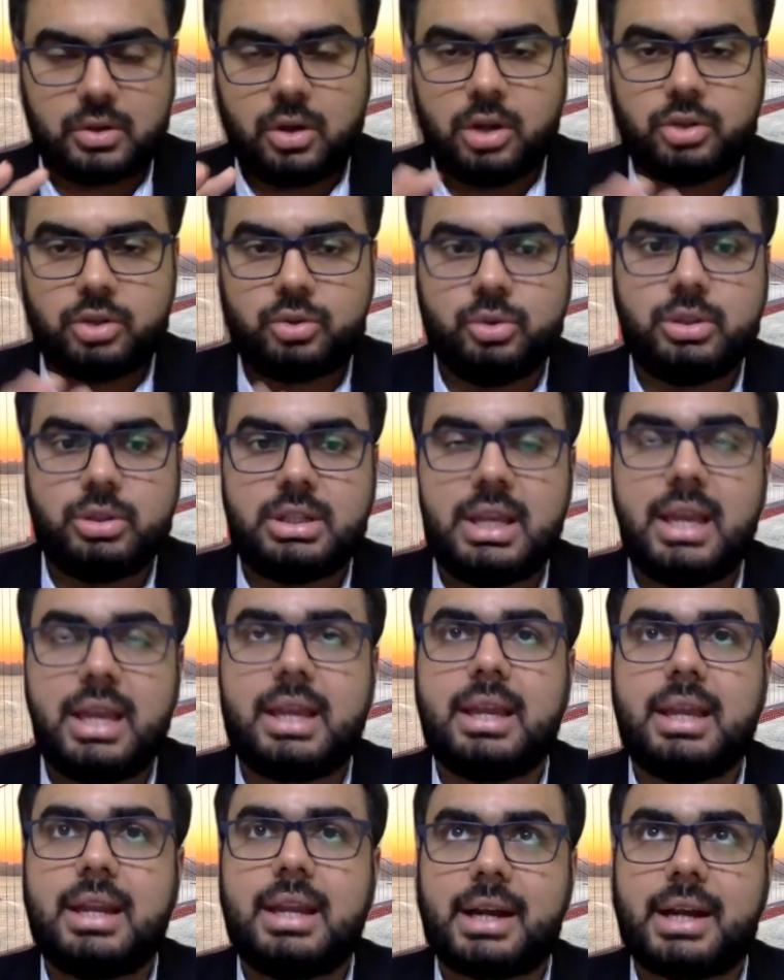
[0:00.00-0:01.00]
or should take
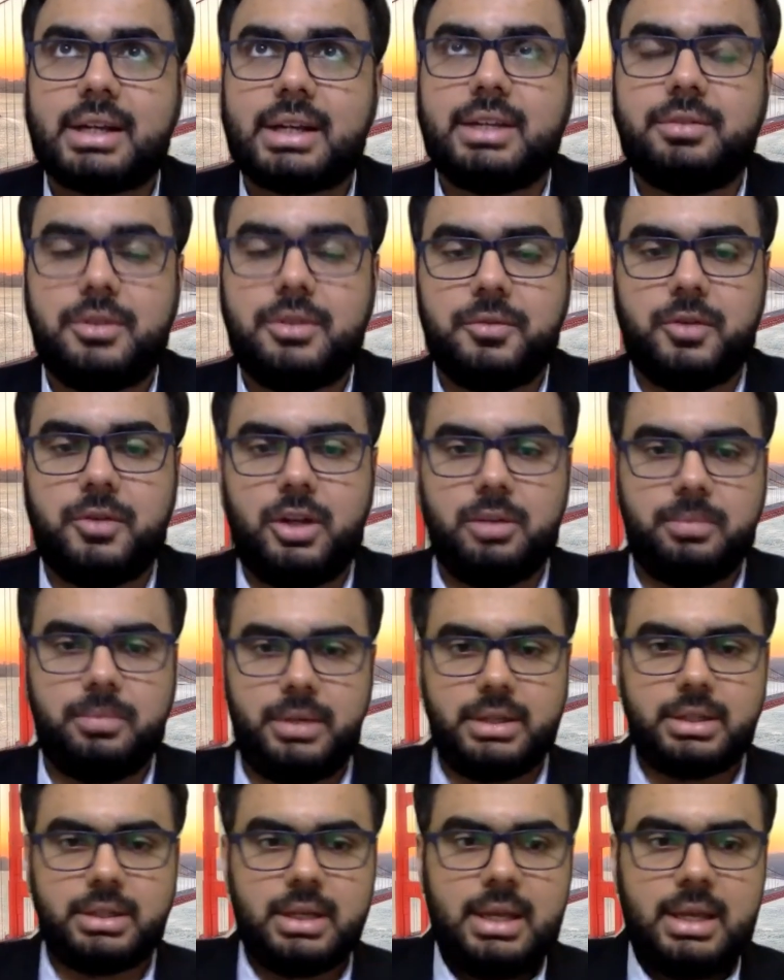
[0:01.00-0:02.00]
an active
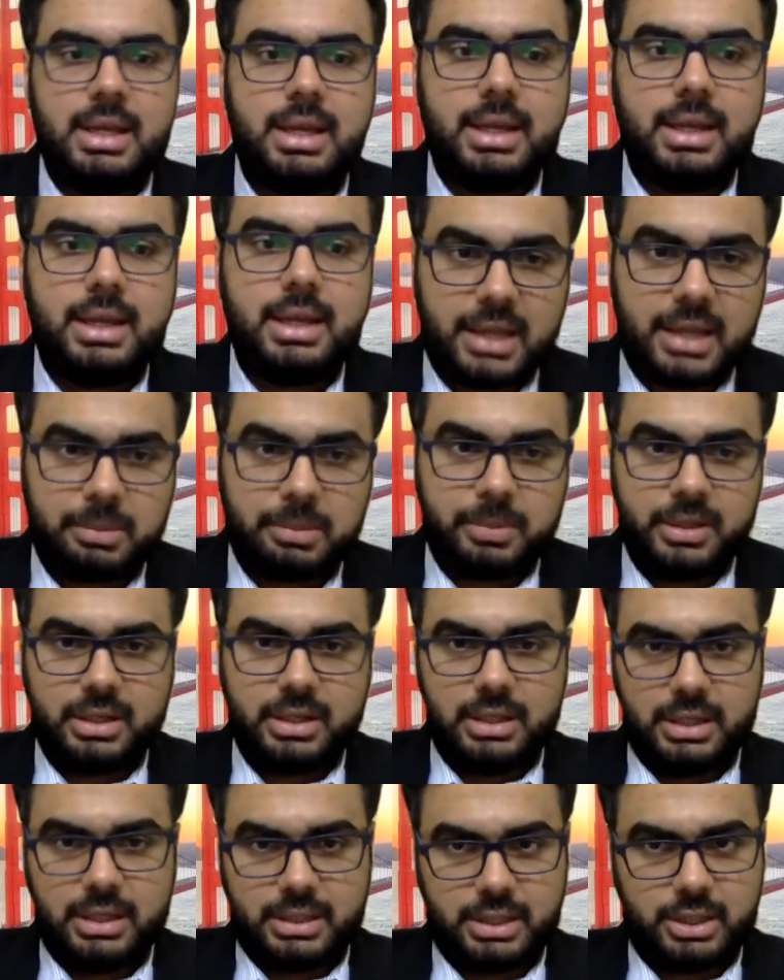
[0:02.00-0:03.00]
involvement in
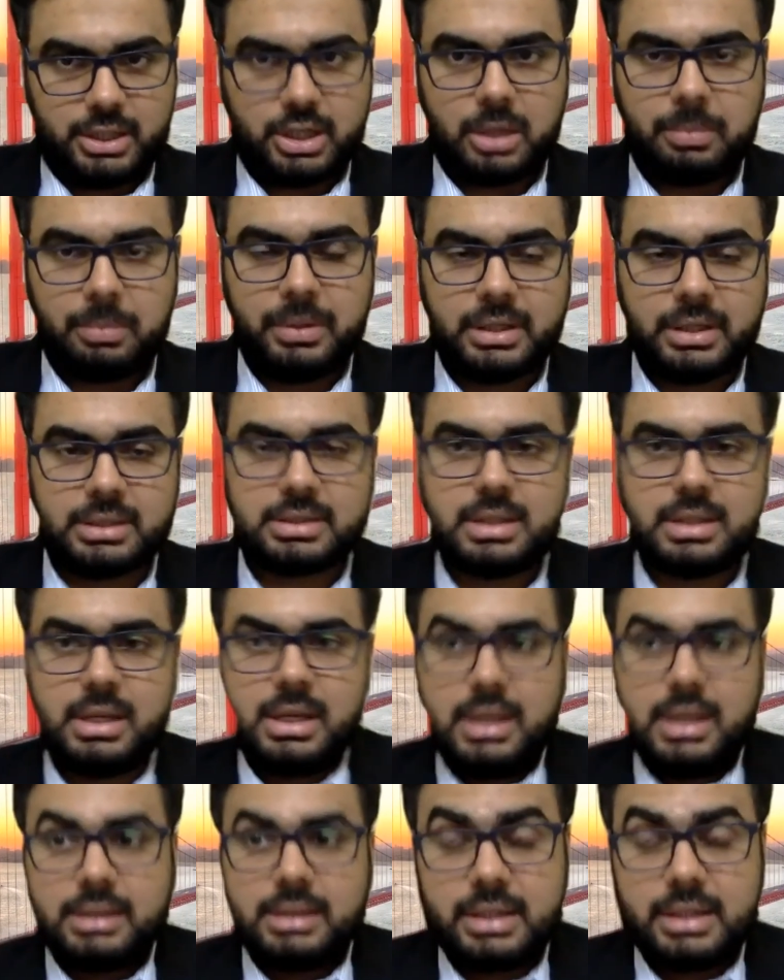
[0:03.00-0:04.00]
IP-related topics.
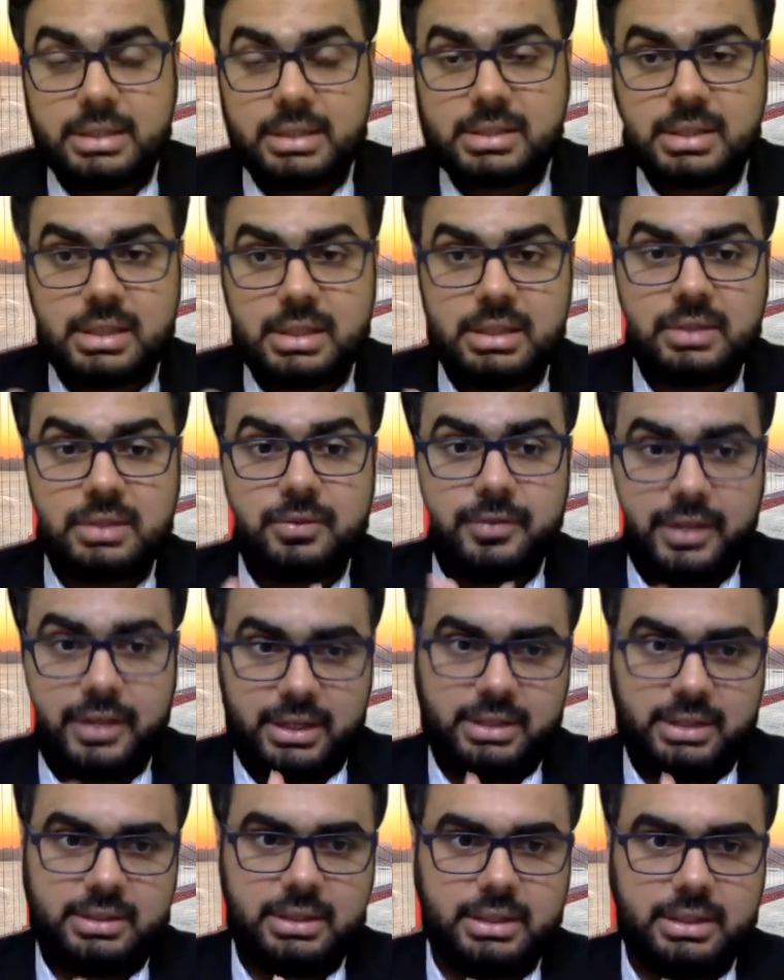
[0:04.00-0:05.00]
This is
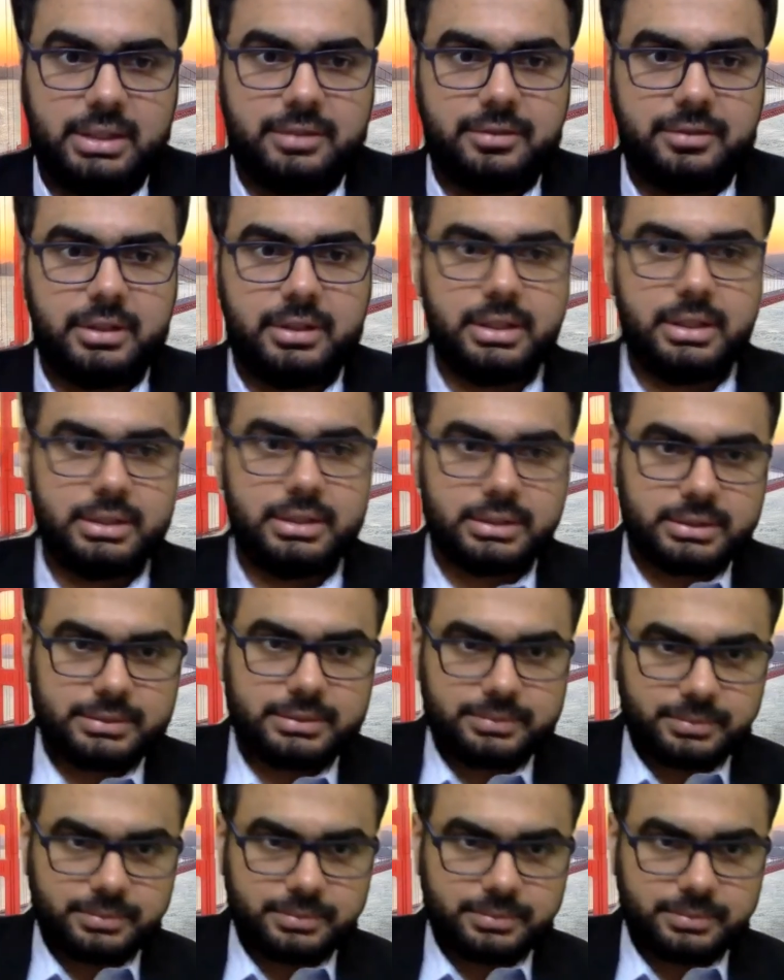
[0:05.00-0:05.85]
very significant.